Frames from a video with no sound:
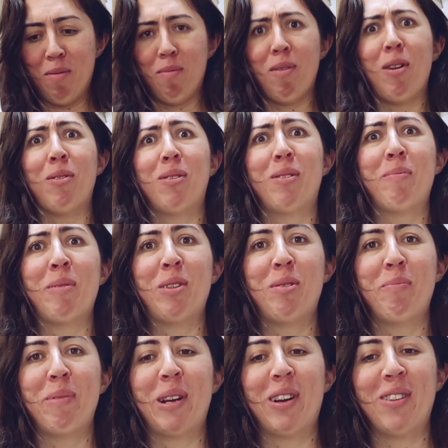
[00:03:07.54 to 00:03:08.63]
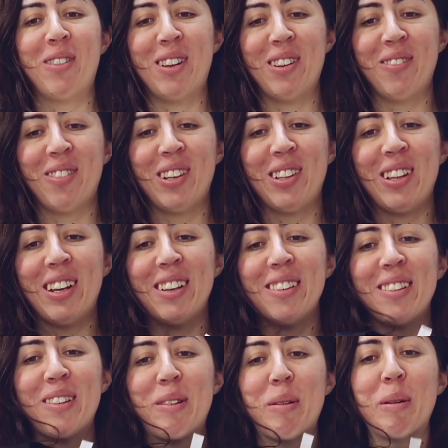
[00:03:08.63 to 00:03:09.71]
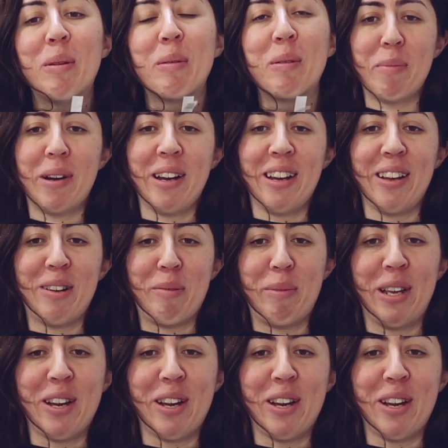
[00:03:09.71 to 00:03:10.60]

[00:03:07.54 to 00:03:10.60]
Well, it's much bigger than I realized, but it'll be